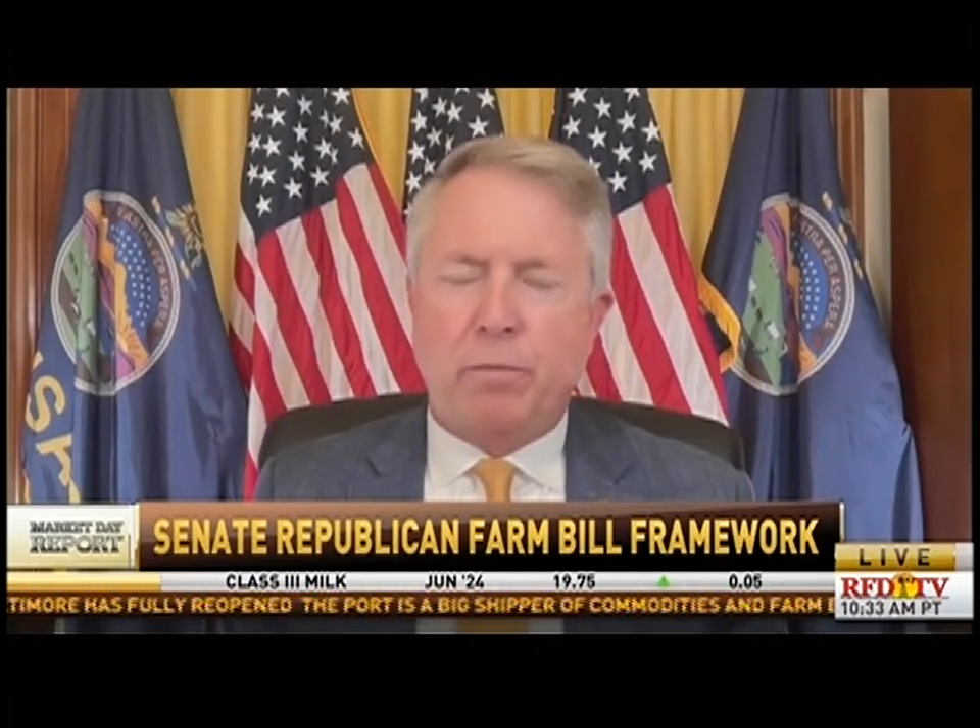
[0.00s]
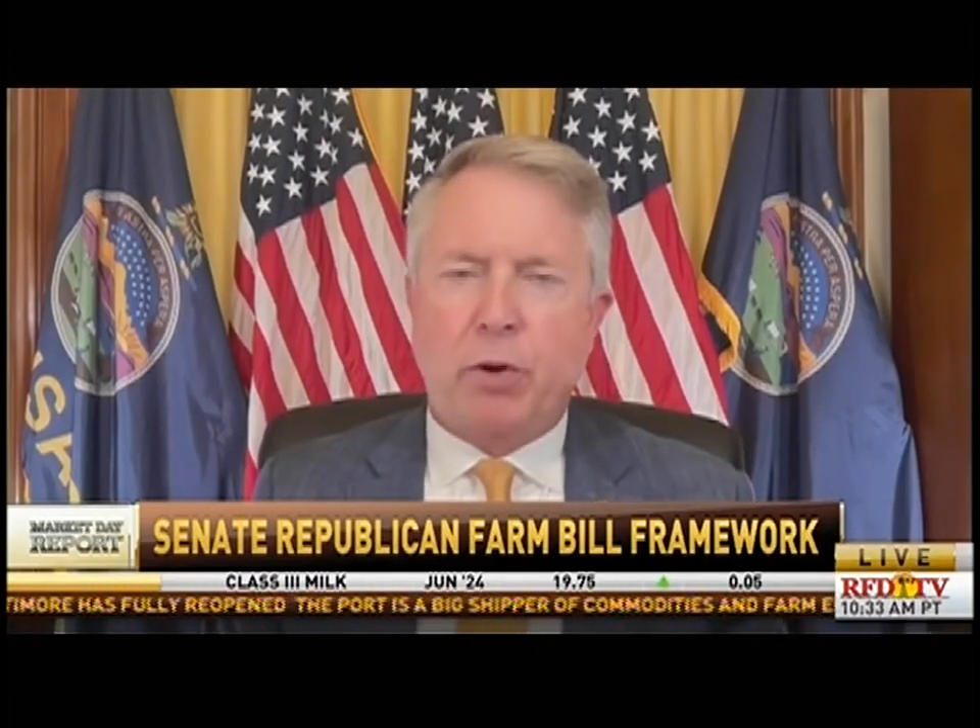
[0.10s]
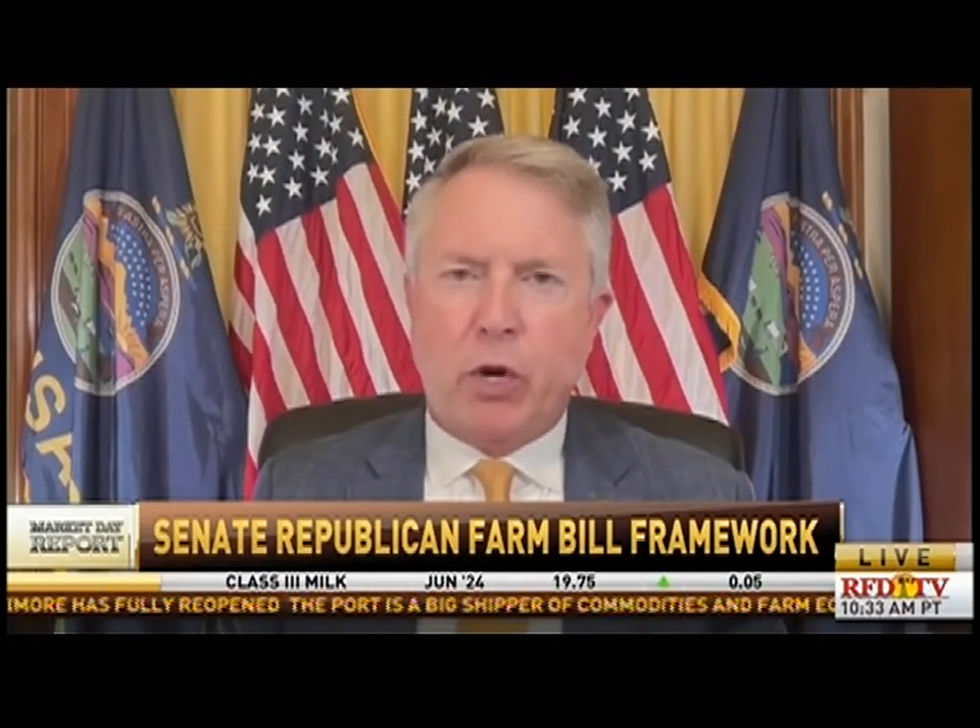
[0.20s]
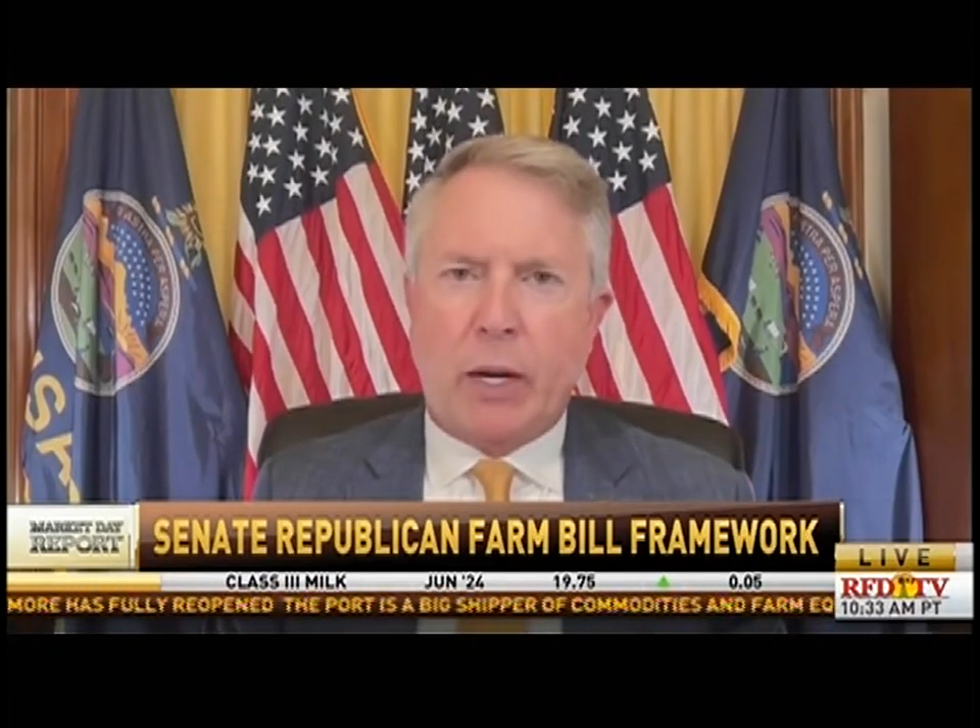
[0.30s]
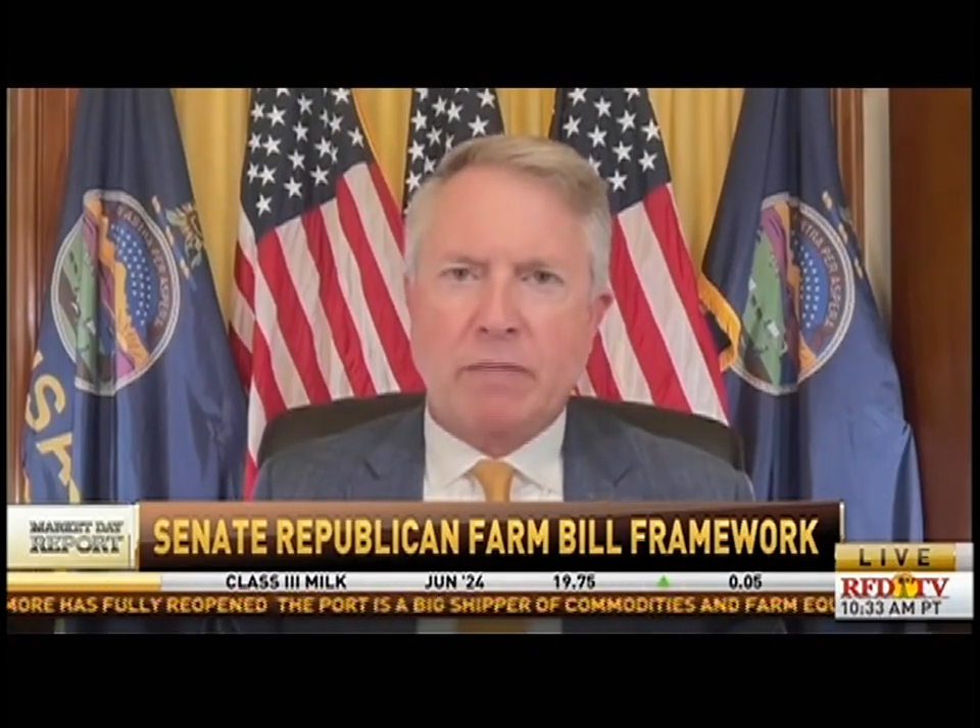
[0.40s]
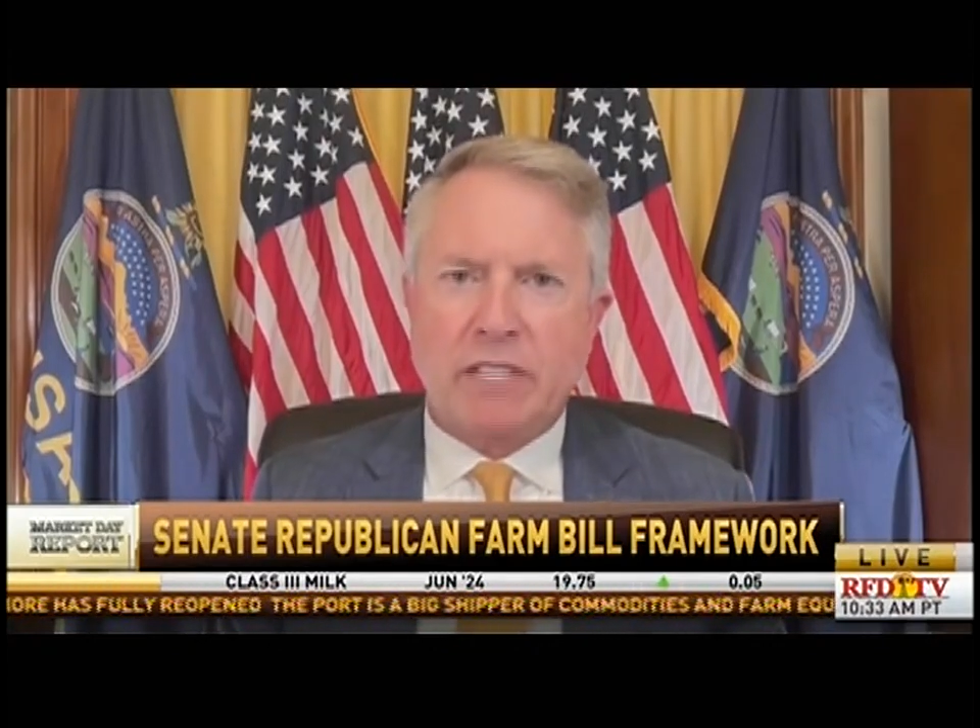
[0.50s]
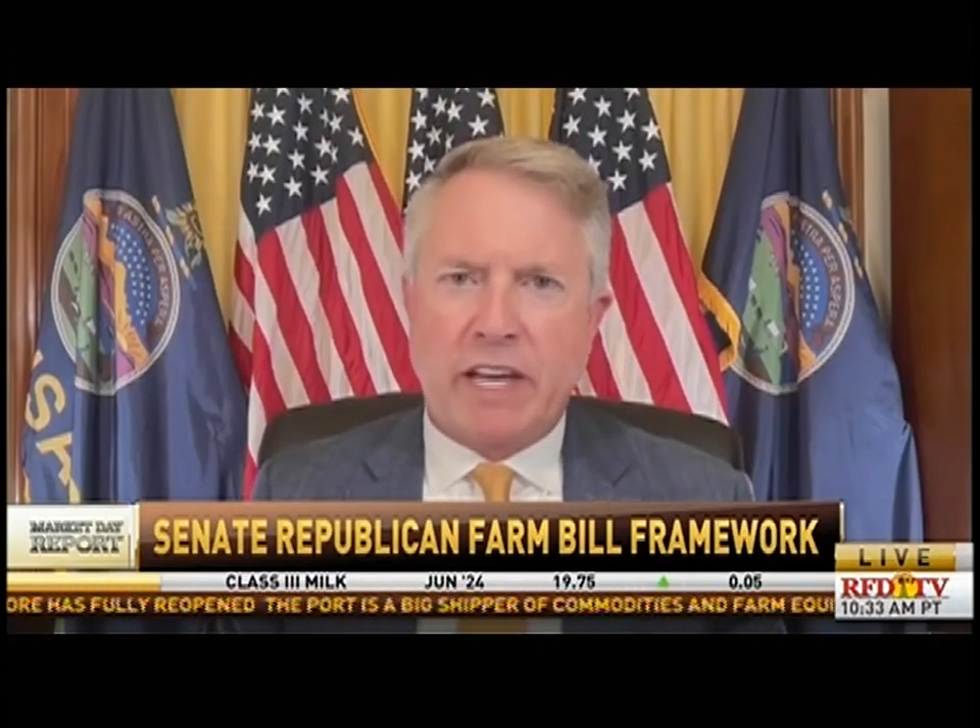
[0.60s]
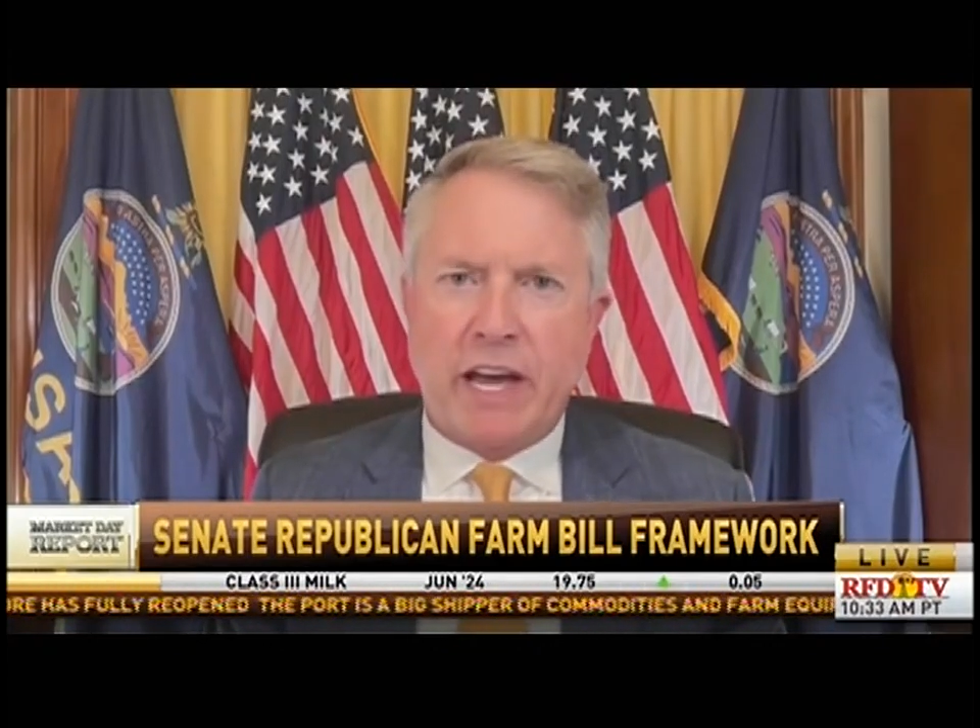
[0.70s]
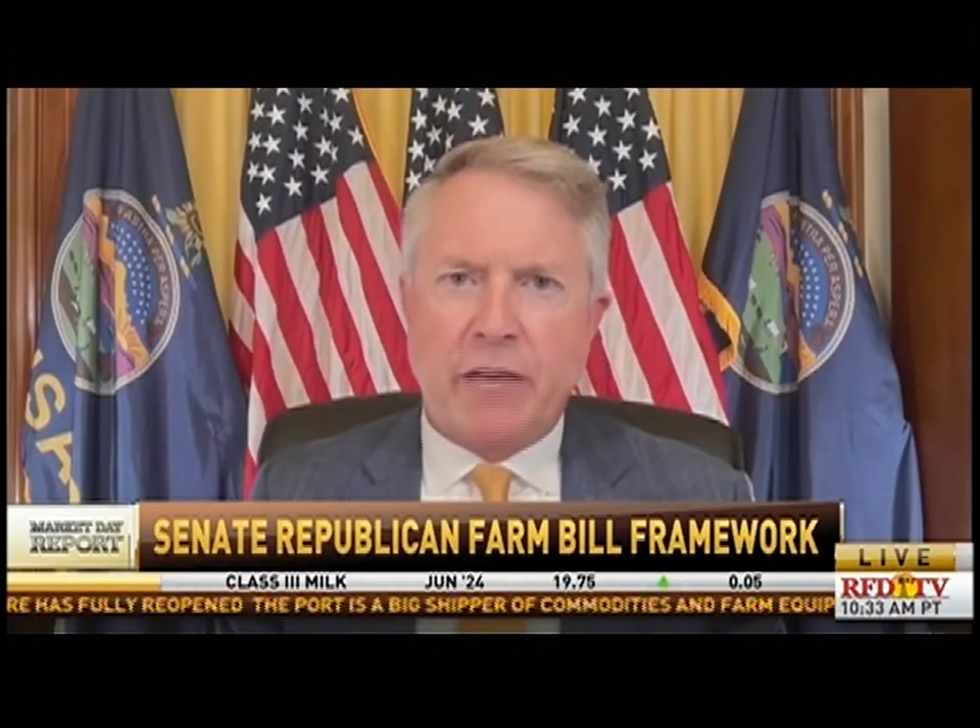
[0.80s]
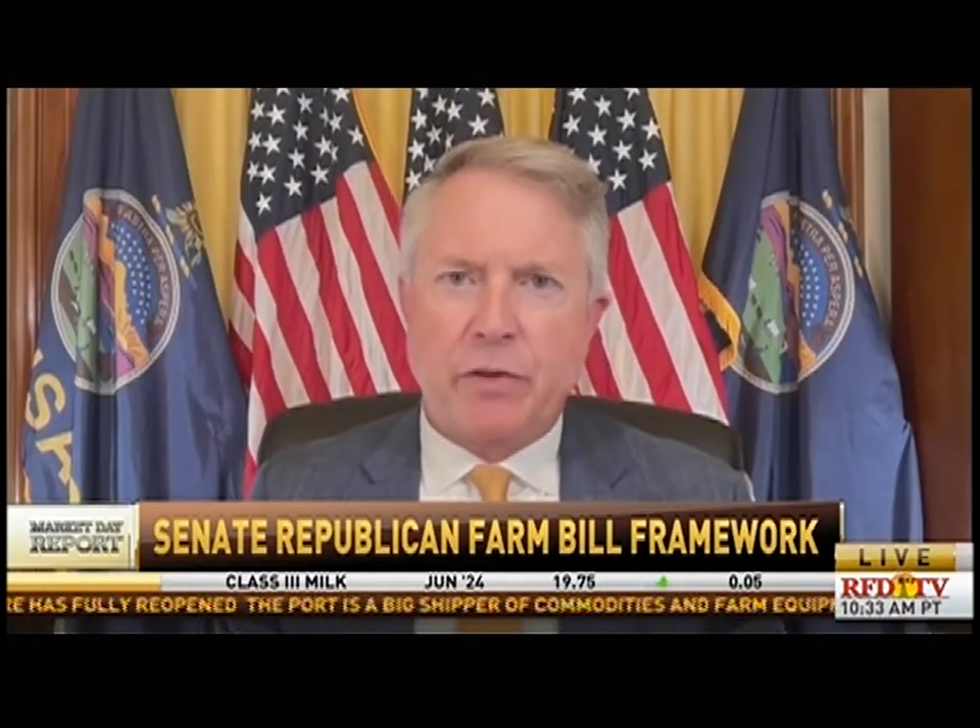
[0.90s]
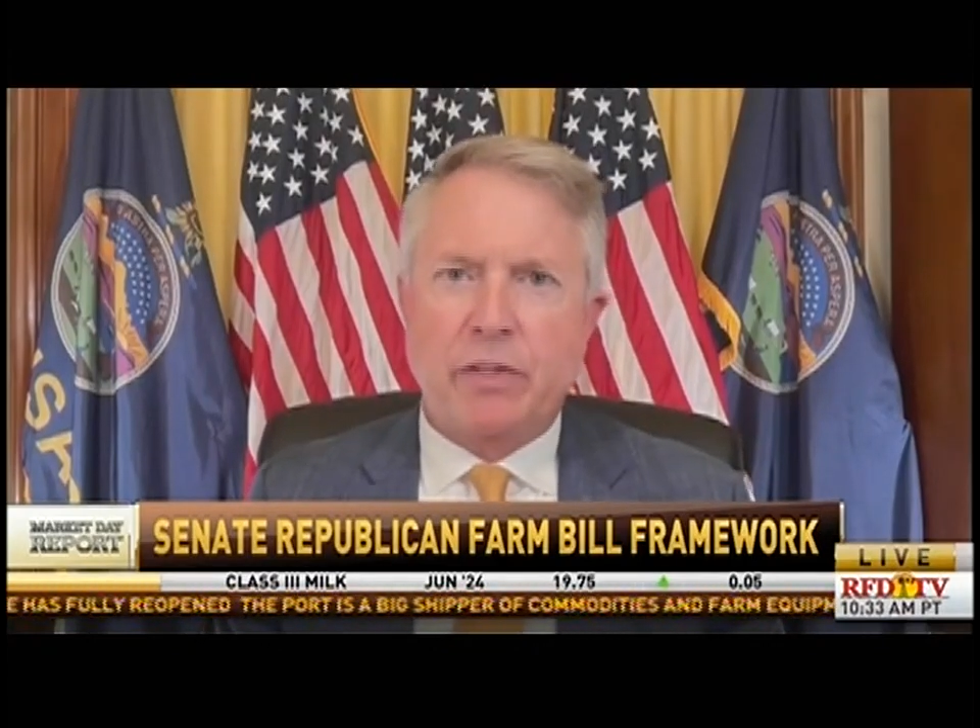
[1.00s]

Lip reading: programs together,